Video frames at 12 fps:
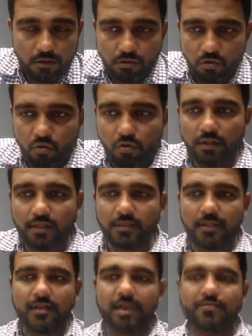so only thing
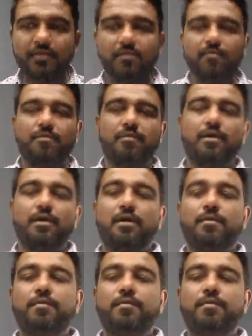that i will uh,